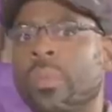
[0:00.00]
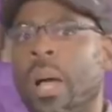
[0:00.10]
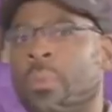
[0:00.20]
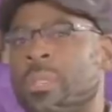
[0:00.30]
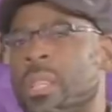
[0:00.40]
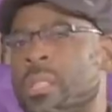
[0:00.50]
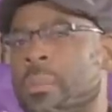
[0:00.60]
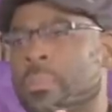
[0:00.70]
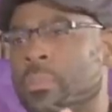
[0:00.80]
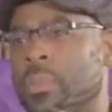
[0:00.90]
I would say
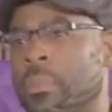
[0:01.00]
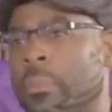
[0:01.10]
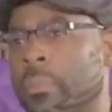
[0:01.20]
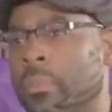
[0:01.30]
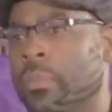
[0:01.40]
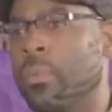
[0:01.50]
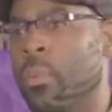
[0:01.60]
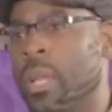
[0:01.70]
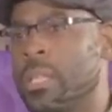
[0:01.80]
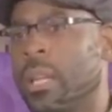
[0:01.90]
some
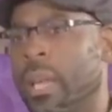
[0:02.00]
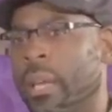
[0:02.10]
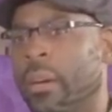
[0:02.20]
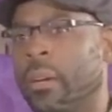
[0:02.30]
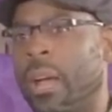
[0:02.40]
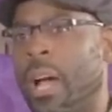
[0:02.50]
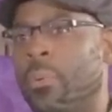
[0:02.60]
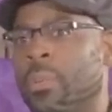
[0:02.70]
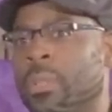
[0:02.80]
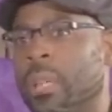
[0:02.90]
weeks later, I
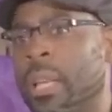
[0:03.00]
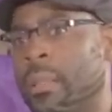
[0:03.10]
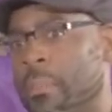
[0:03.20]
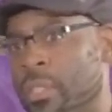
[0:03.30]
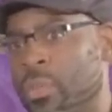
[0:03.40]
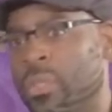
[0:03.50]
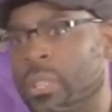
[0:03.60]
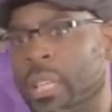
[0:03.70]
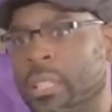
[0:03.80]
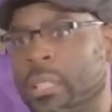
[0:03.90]
was at the metro
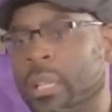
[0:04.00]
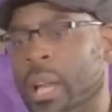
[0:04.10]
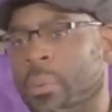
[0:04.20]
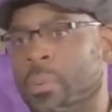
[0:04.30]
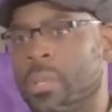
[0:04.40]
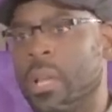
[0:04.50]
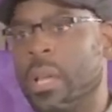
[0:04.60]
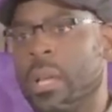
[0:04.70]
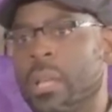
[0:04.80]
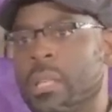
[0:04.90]
station and I was
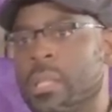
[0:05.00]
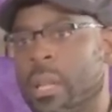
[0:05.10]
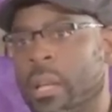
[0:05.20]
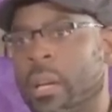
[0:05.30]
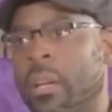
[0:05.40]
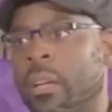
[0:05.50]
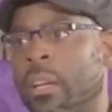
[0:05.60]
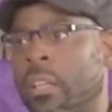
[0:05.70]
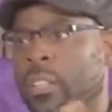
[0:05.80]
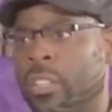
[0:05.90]
sitting
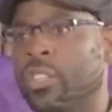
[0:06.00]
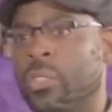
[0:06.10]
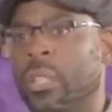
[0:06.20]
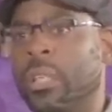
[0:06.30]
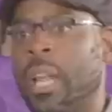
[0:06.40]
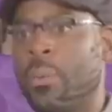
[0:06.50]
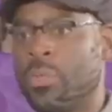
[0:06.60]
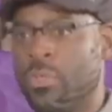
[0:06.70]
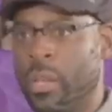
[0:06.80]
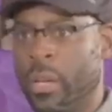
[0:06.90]
under a tree and I
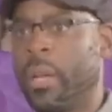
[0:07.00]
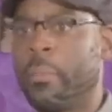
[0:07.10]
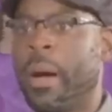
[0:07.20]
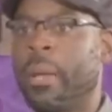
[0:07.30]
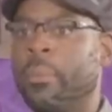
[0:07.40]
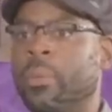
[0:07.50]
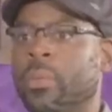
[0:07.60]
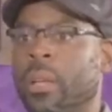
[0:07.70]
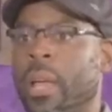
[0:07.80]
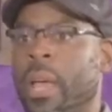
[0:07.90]
was reading a Bible,
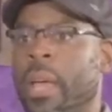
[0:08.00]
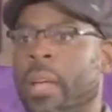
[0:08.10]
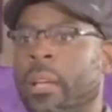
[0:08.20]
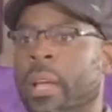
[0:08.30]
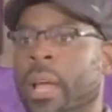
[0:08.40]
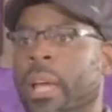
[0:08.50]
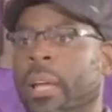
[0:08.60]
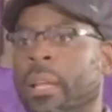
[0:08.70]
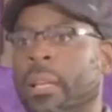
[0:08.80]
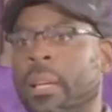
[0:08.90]
and
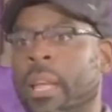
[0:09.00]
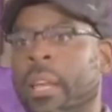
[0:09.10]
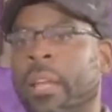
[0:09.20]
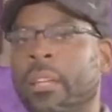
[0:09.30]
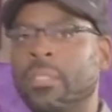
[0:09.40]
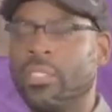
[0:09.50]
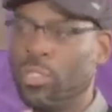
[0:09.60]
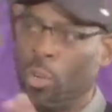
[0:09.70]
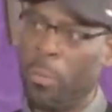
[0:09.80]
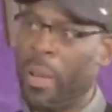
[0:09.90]
a lady
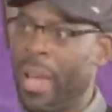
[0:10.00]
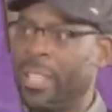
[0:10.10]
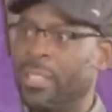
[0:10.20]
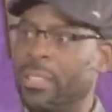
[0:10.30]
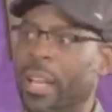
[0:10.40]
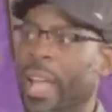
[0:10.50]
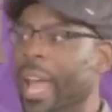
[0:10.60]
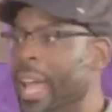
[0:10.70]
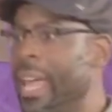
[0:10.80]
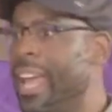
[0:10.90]
drove by and she's like,
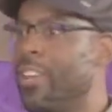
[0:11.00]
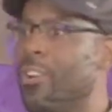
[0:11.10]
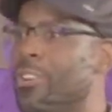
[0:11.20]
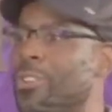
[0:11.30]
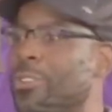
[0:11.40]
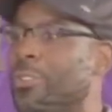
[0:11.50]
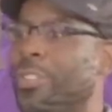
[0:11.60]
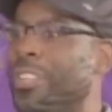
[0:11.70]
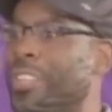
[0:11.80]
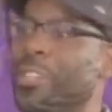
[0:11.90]
hey, I know you.
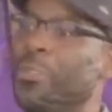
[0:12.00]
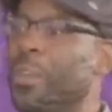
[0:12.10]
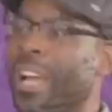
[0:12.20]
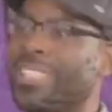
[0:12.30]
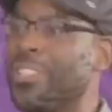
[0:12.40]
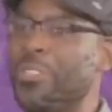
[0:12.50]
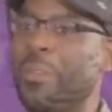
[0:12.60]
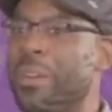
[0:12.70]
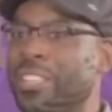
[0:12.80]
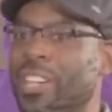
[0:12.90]
I saw you
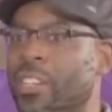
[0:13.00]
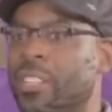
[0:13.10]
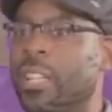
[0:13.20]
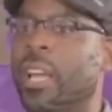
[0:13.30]
at my church.